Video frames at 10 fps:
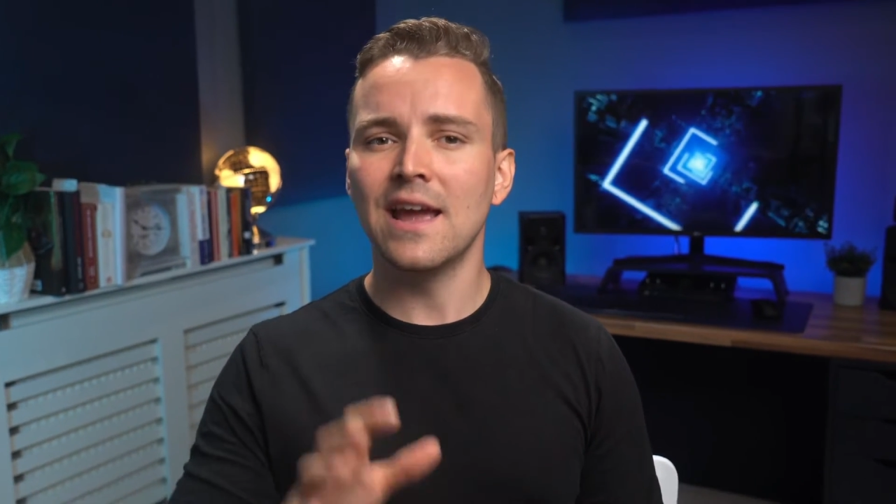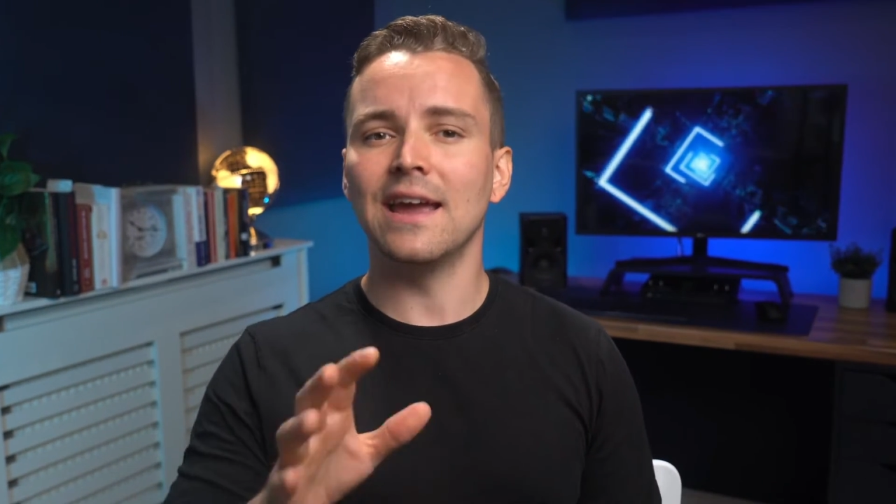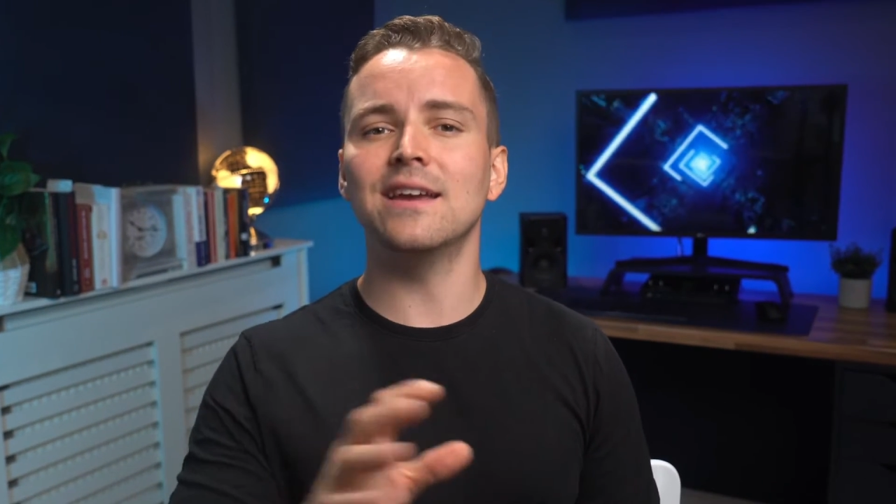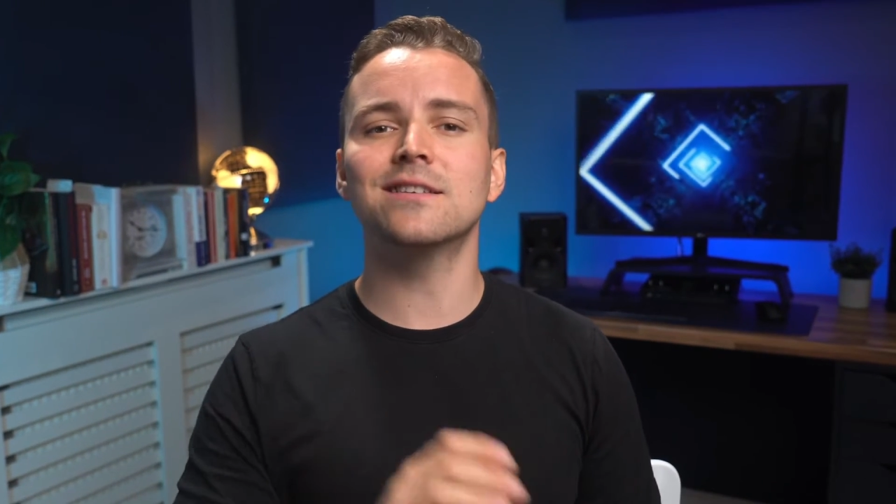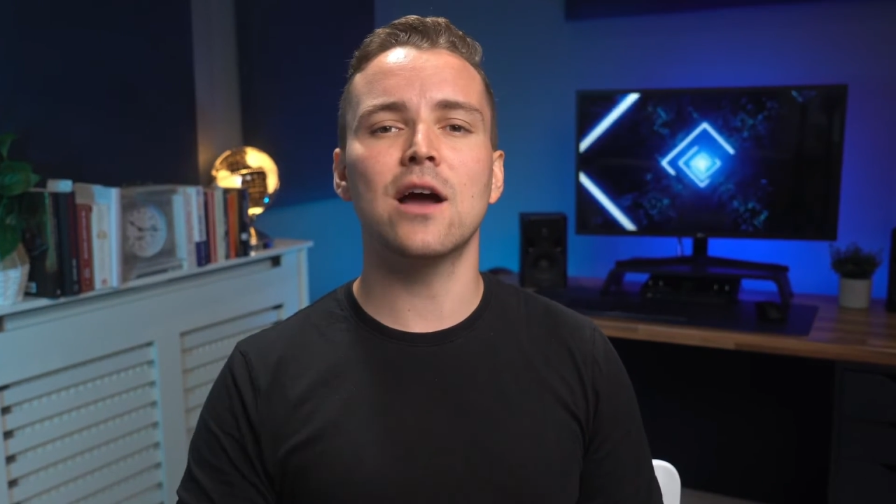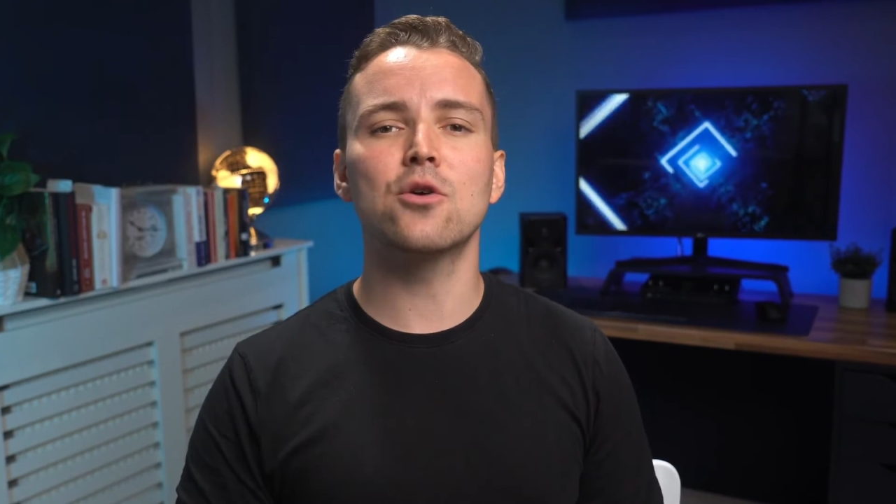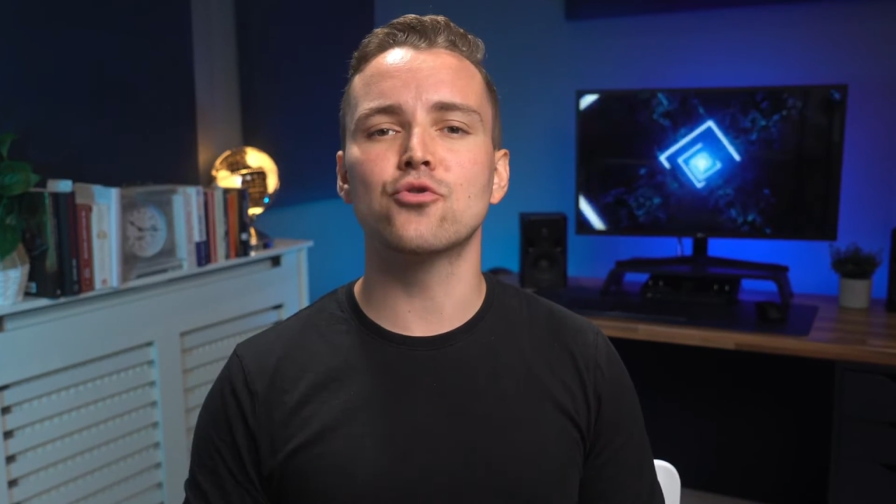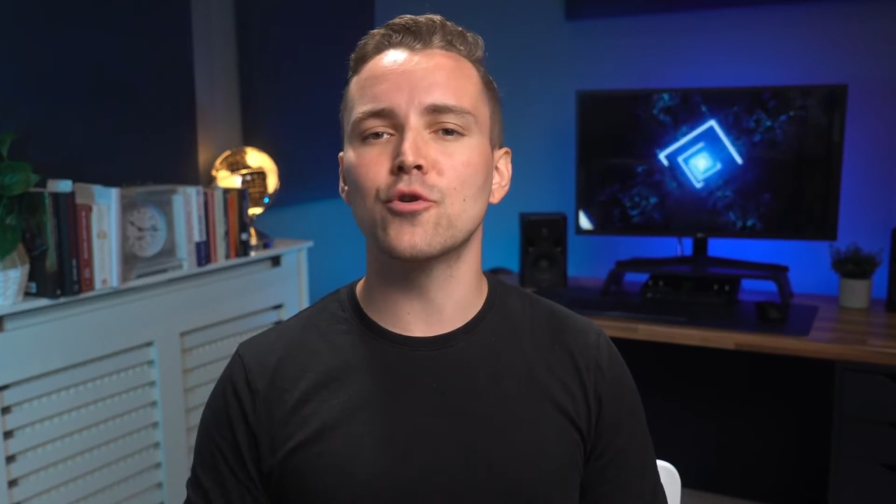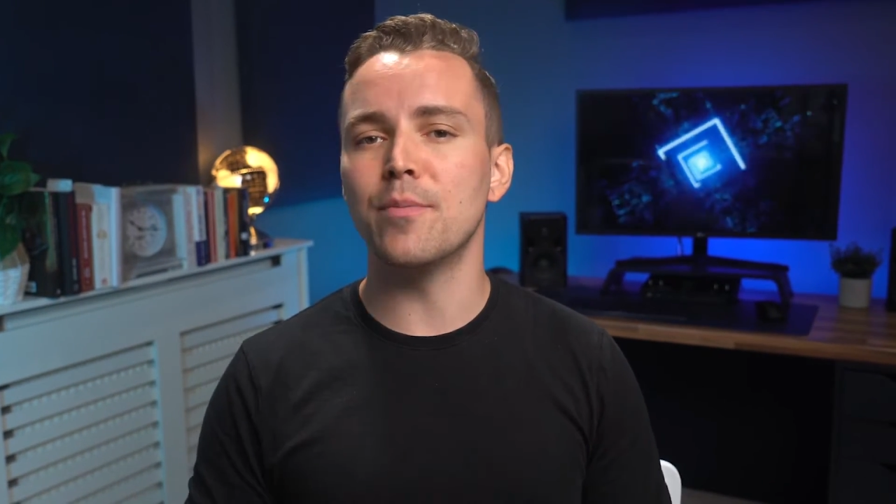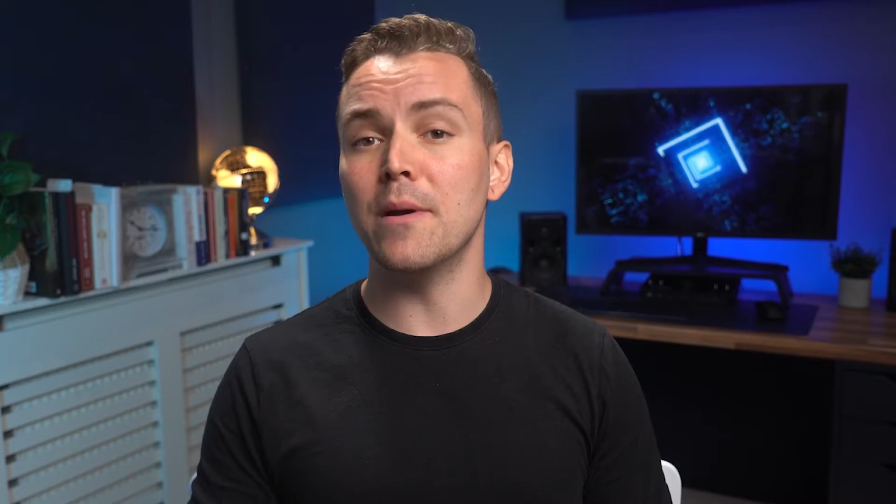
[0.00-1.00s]
Here's how
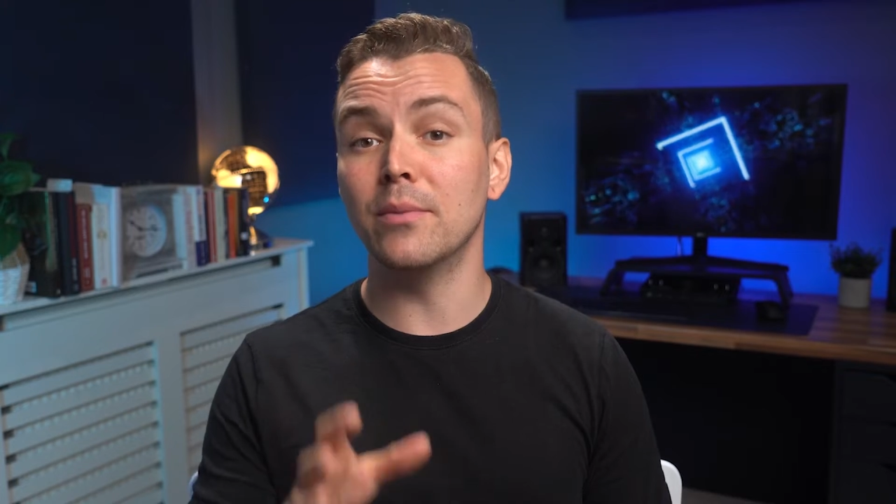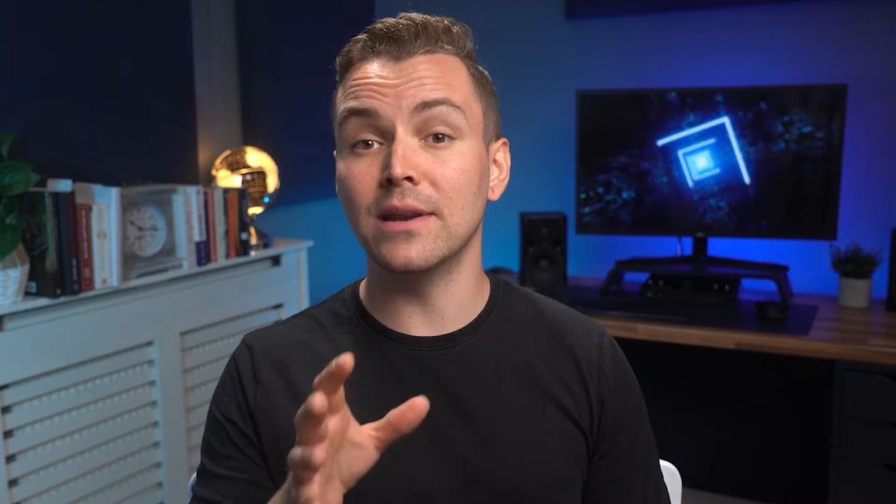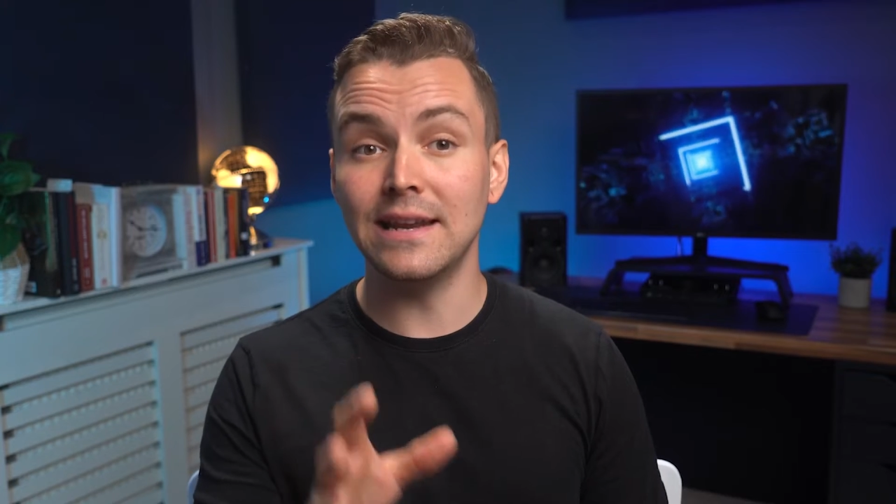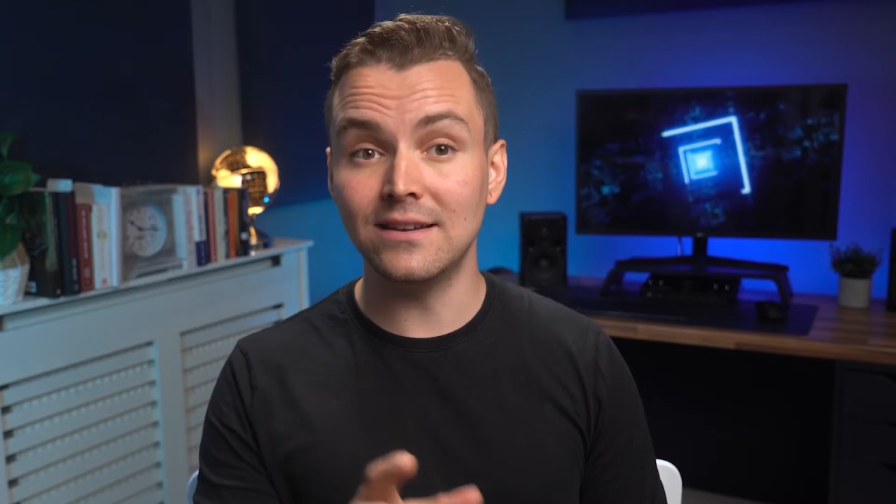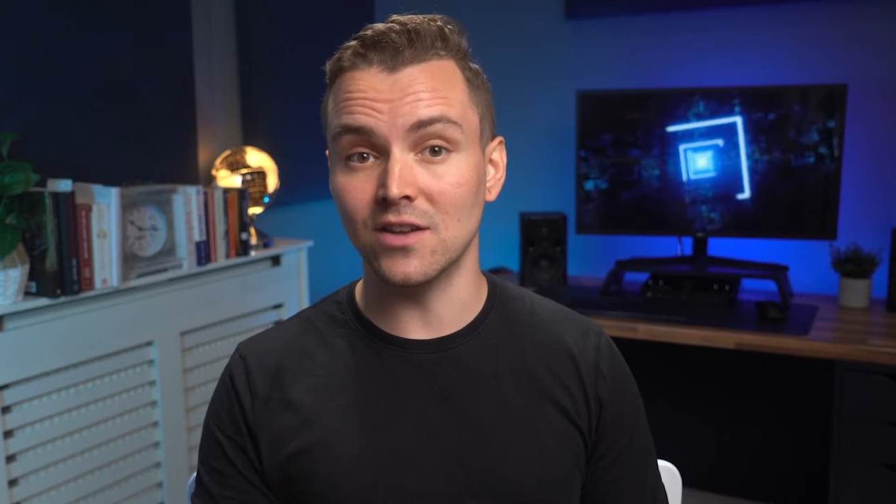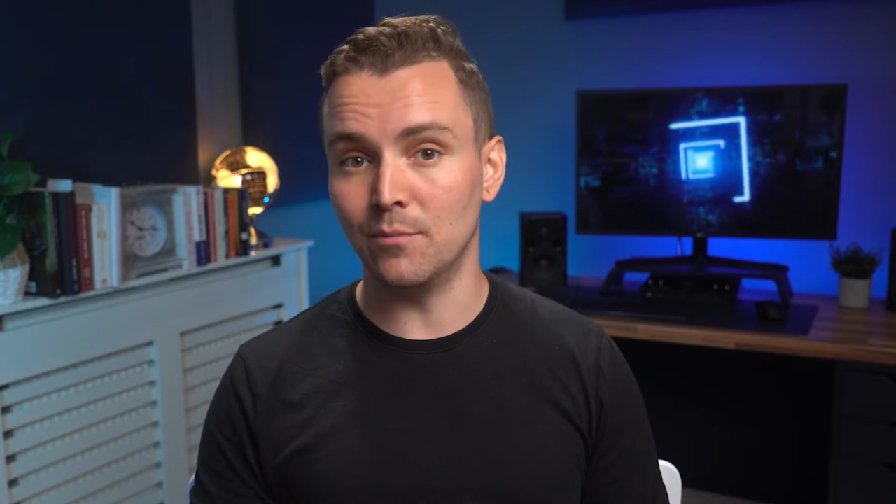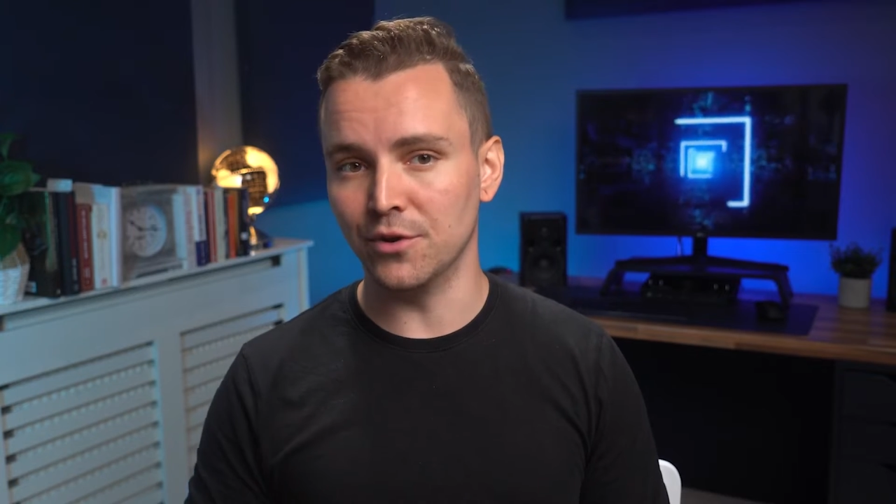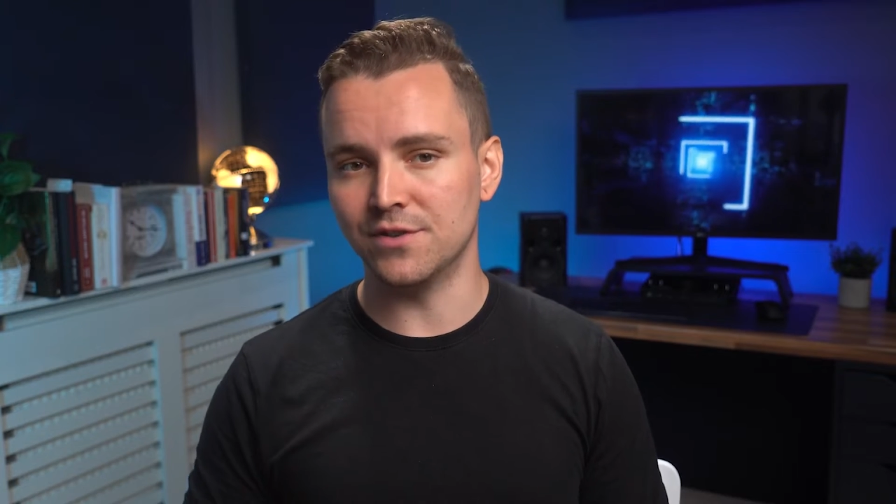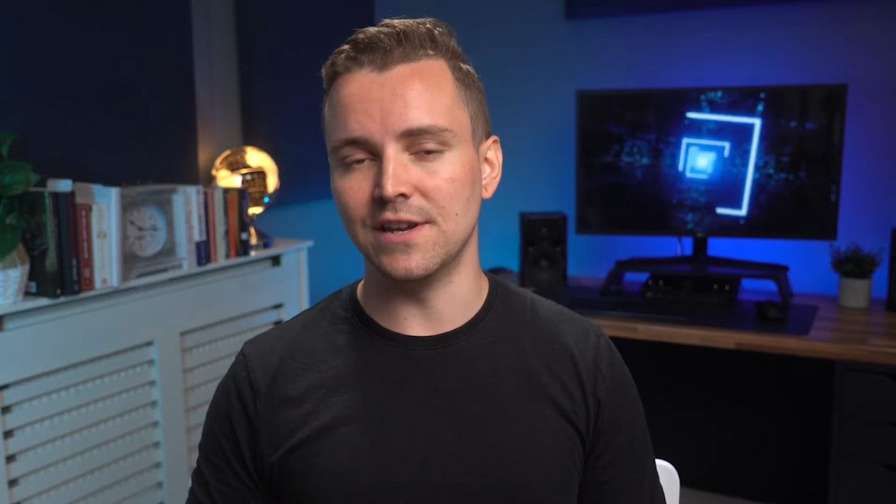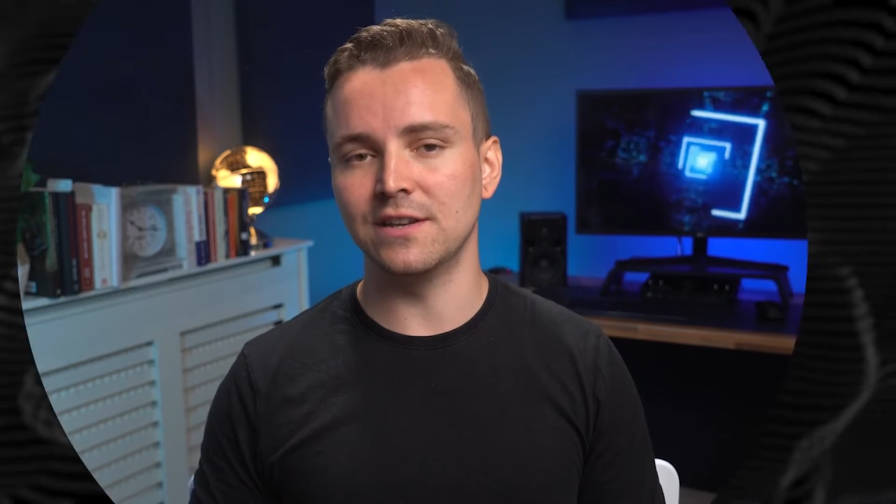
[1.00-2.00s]
group member Lisa
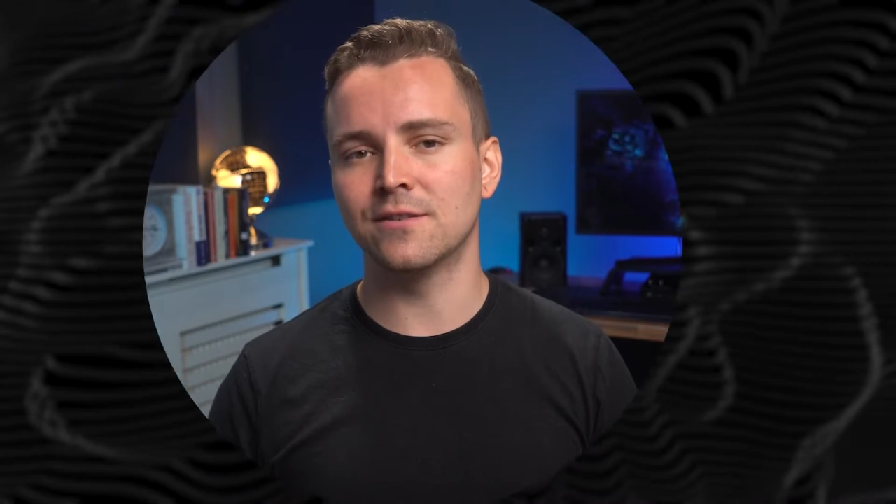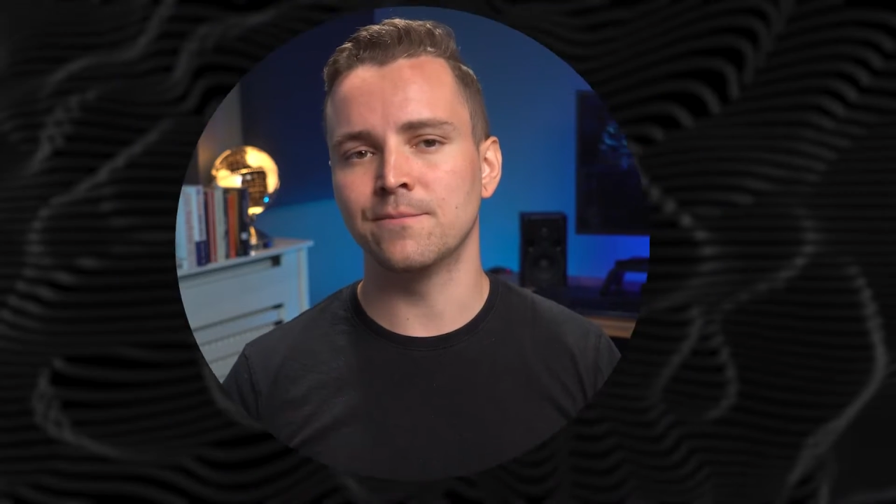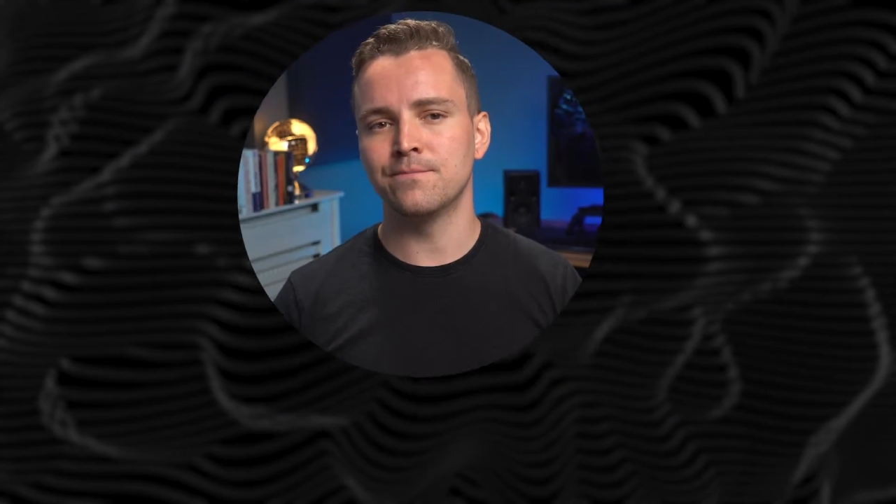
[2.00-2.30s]
puts it.